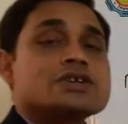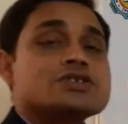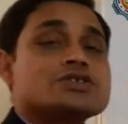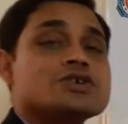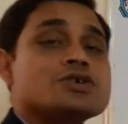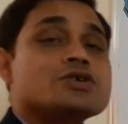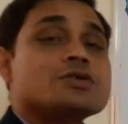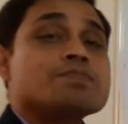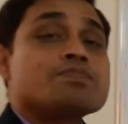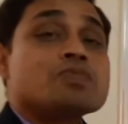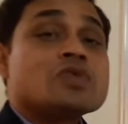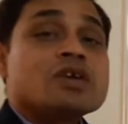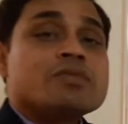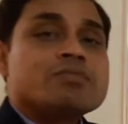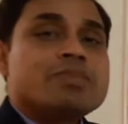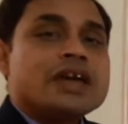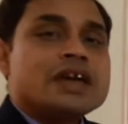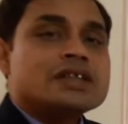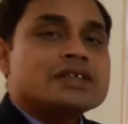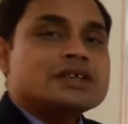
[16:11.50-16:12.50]
So
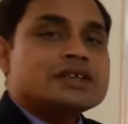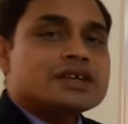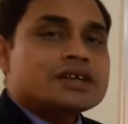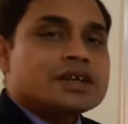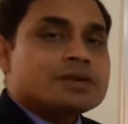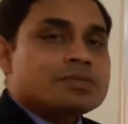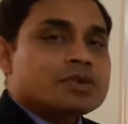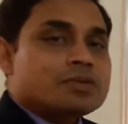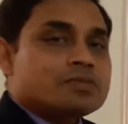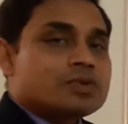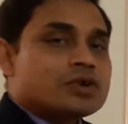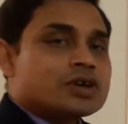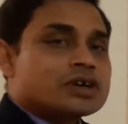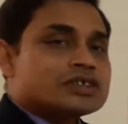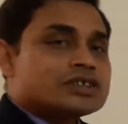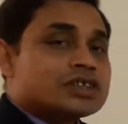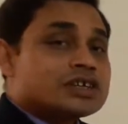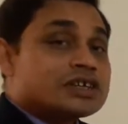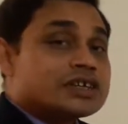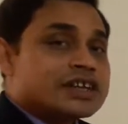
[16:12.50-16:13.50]
vegetative
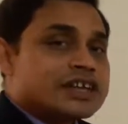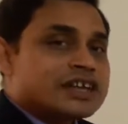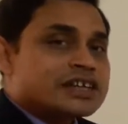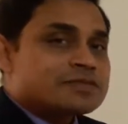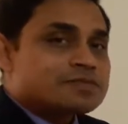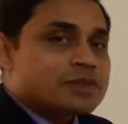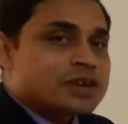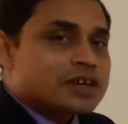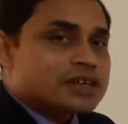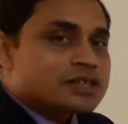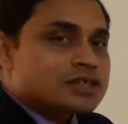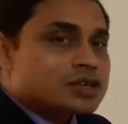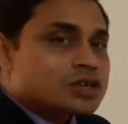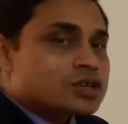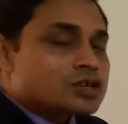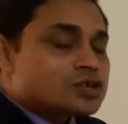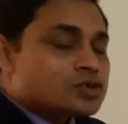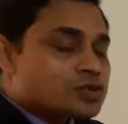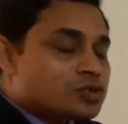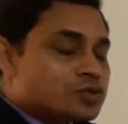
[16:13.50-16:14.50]
reproduction takes place
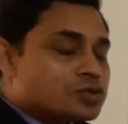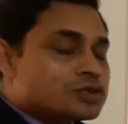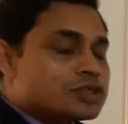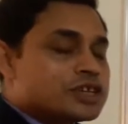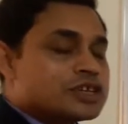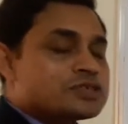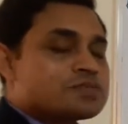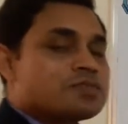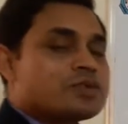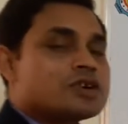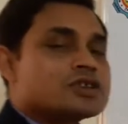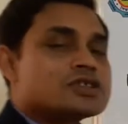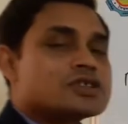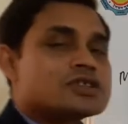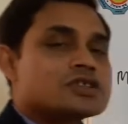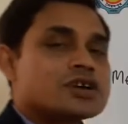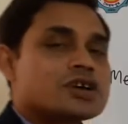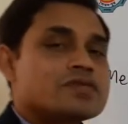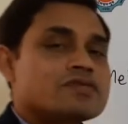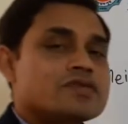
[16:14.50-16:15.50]
through this
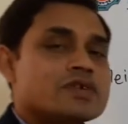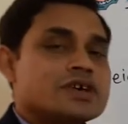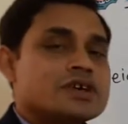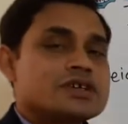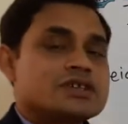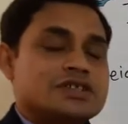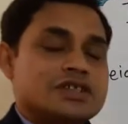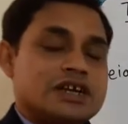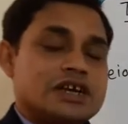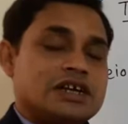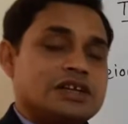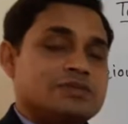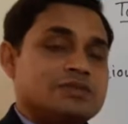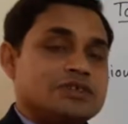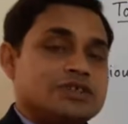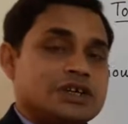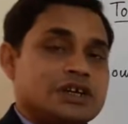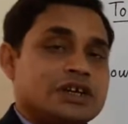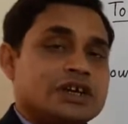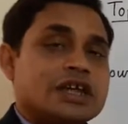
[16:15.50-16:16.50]
process of cell
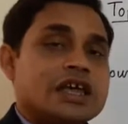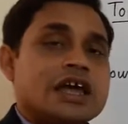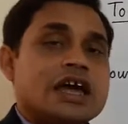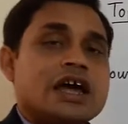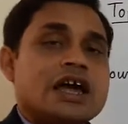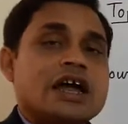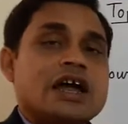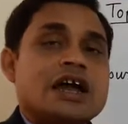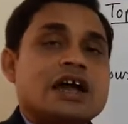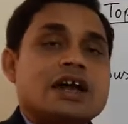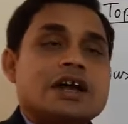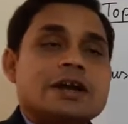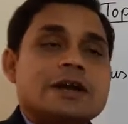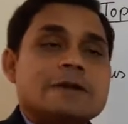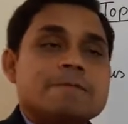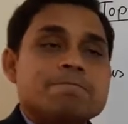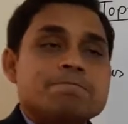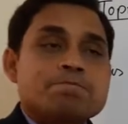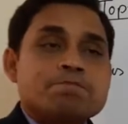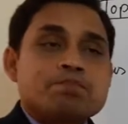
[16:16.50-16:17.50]
division,
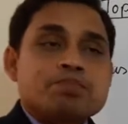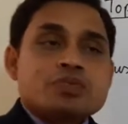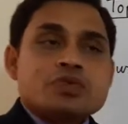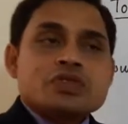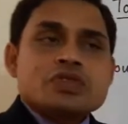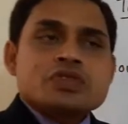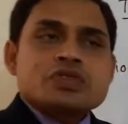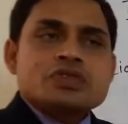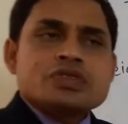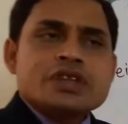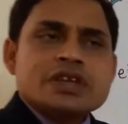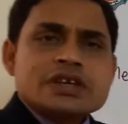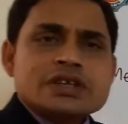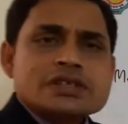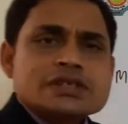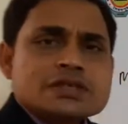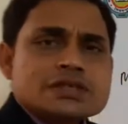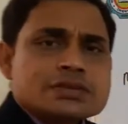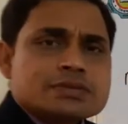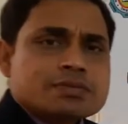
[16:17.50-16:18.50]
and
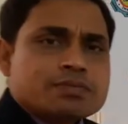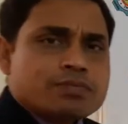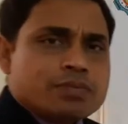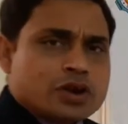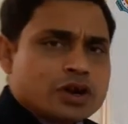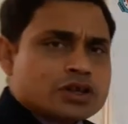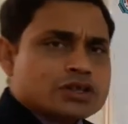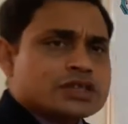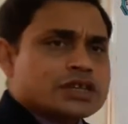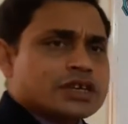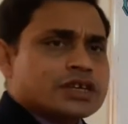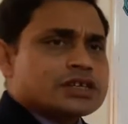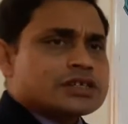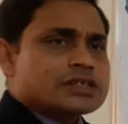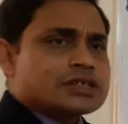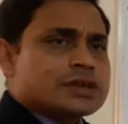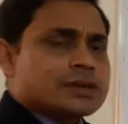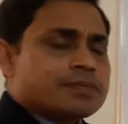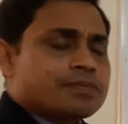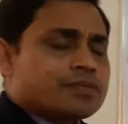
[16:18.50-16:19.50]
this process,
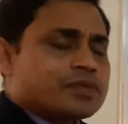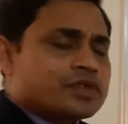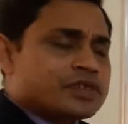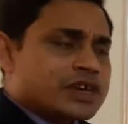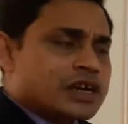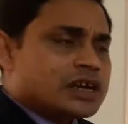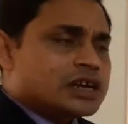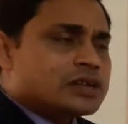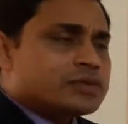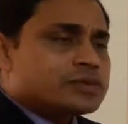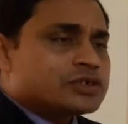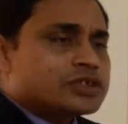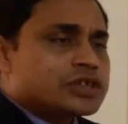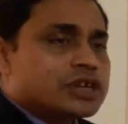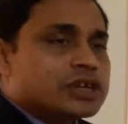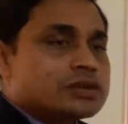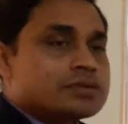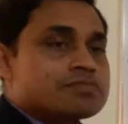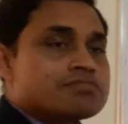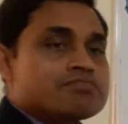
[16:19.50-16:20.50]
cell
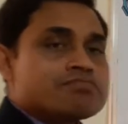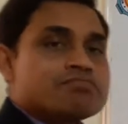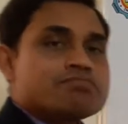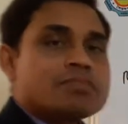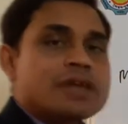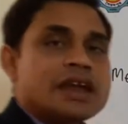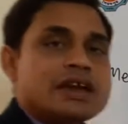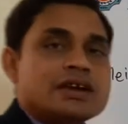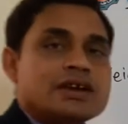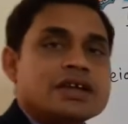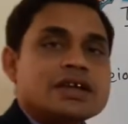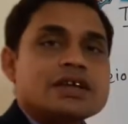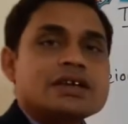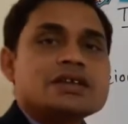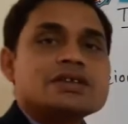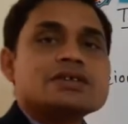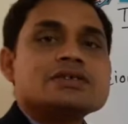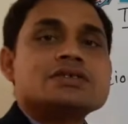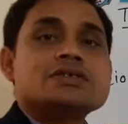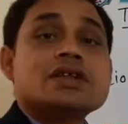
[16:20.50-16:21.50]
division,
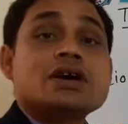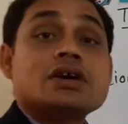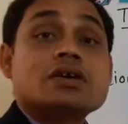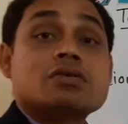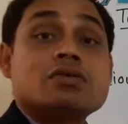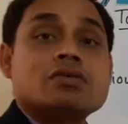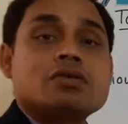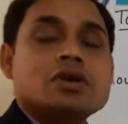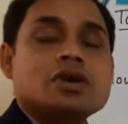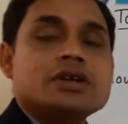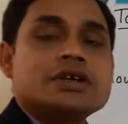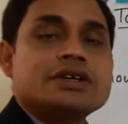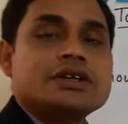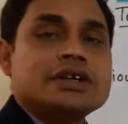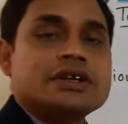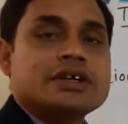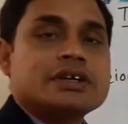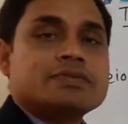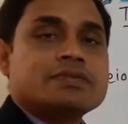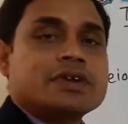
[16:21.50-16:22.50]
maintains the
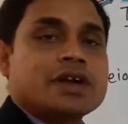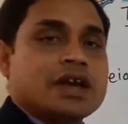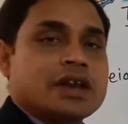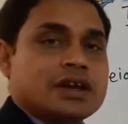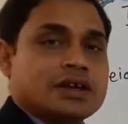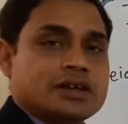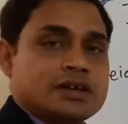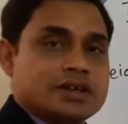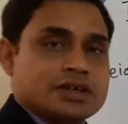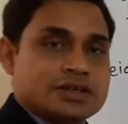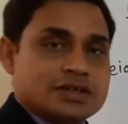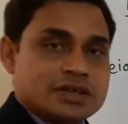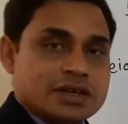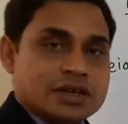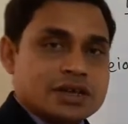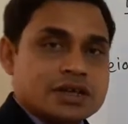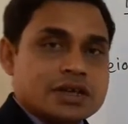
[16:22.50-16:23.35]
qualitative characters.